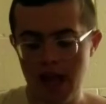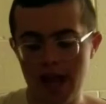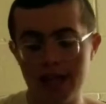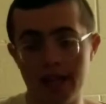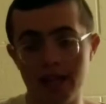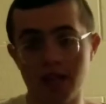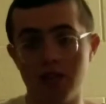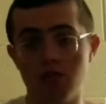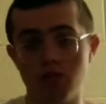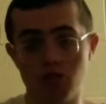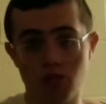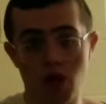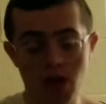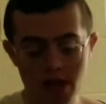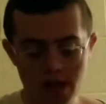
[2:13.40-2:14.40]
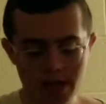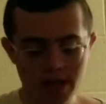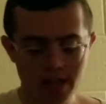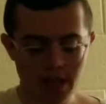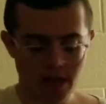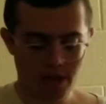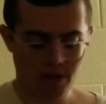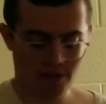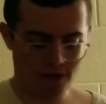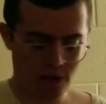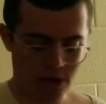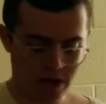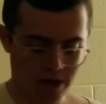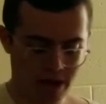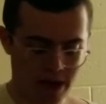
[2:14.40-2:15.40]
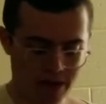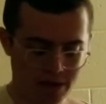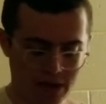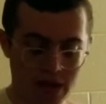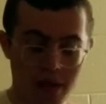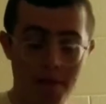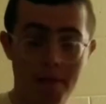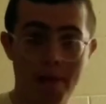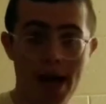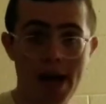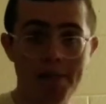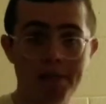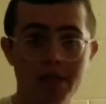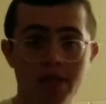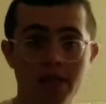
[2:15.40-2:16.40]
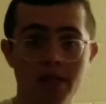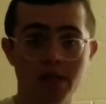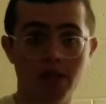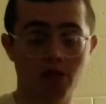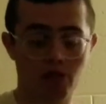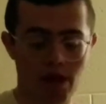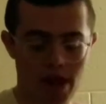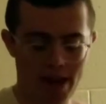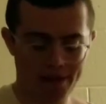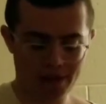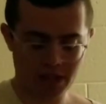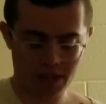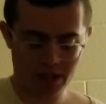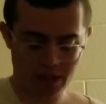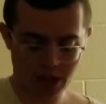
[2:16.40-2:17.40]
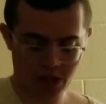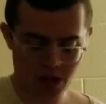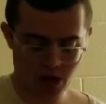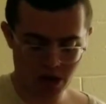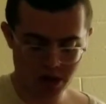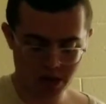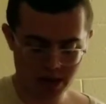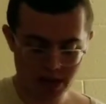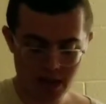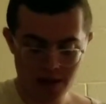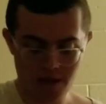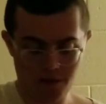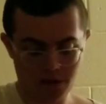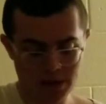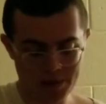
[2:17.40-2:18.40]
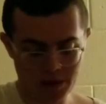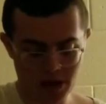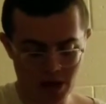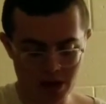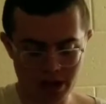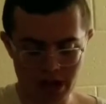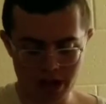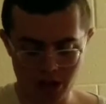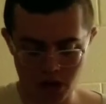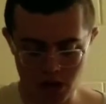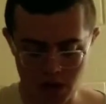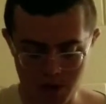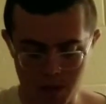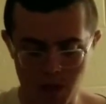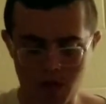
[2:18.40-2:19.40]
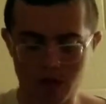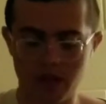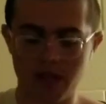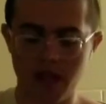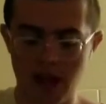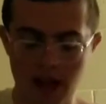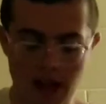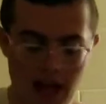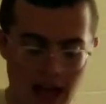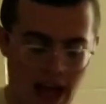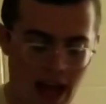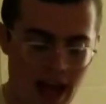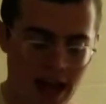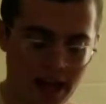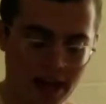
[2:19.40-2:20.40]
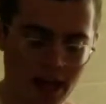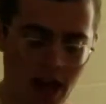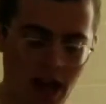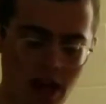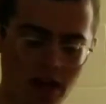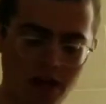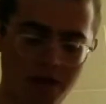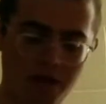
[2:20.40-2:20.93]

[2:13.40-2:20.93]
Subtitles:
and they include drawings, photographs, maps, graphs, charts, flip charts, and chalkboards. And